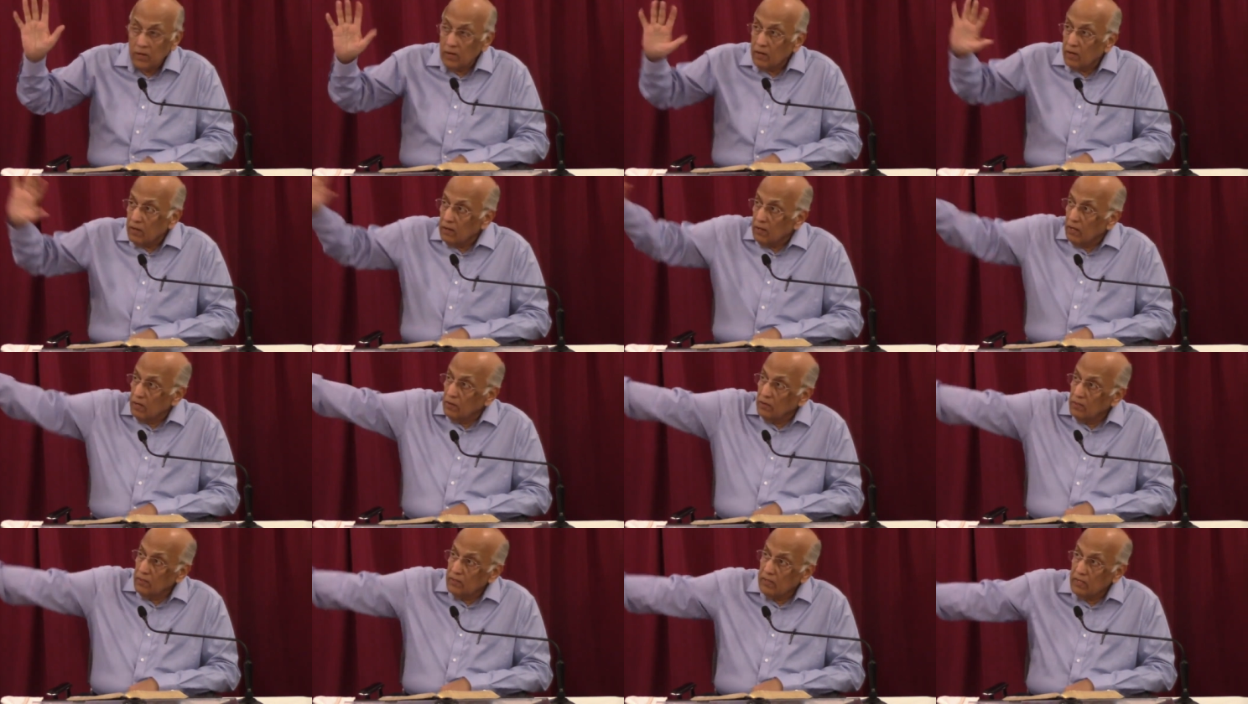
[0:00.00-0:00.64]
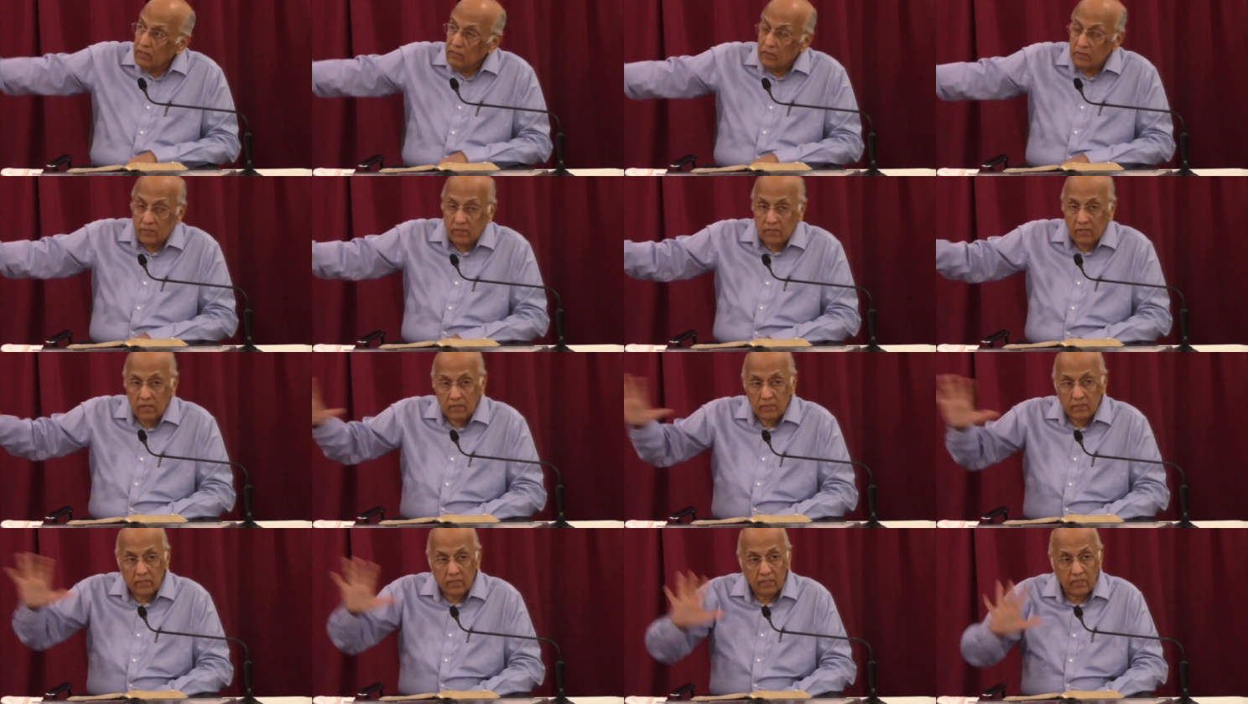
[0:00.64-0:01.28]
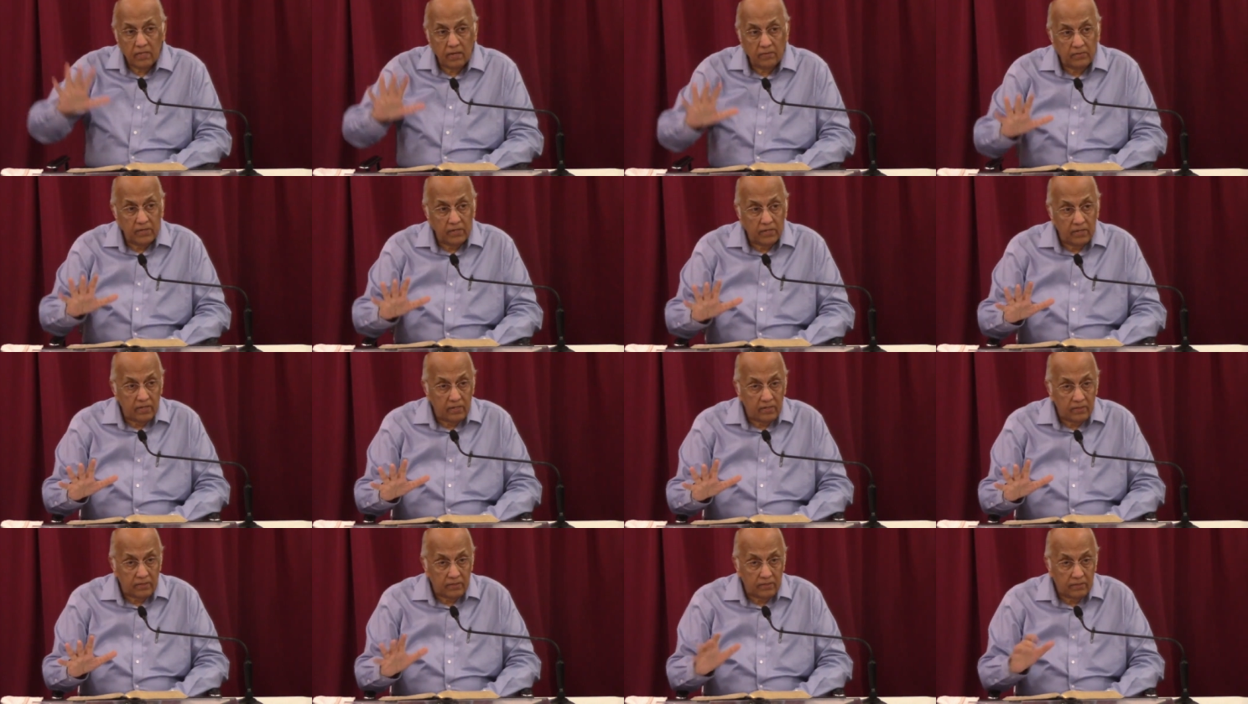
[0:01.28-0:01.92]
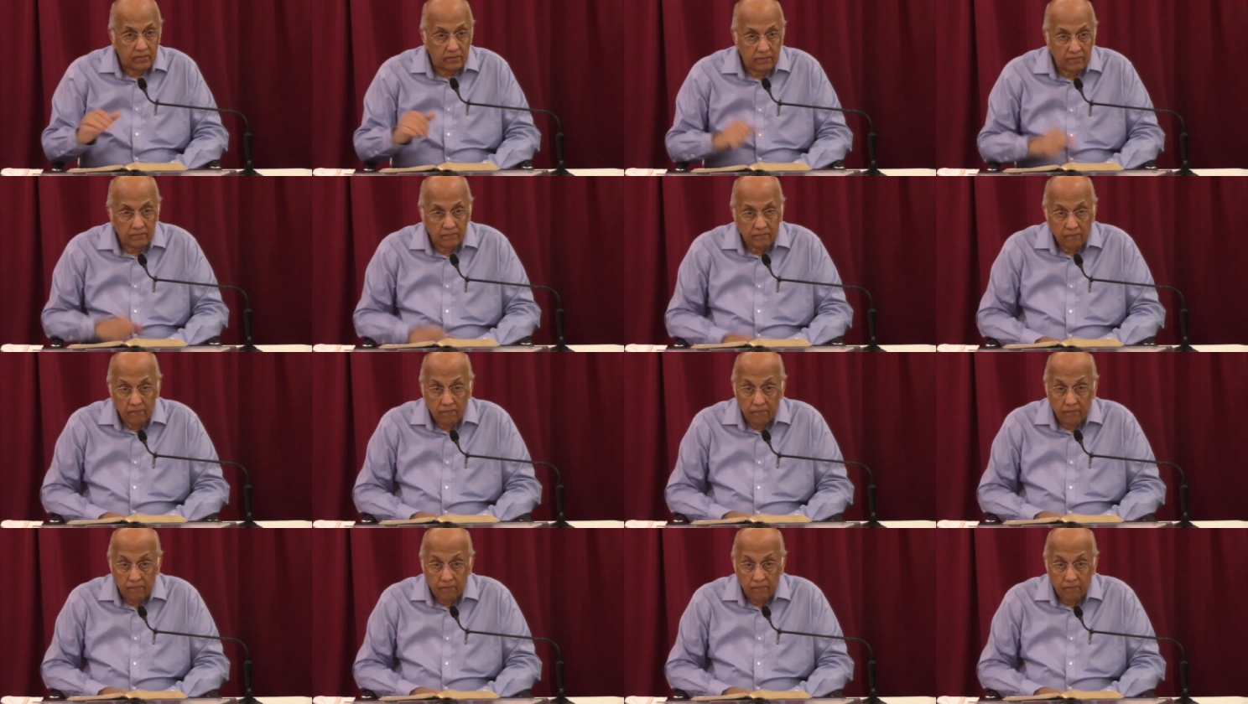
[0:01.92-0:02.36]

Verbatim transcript: We're not like all the others. God's accepted us.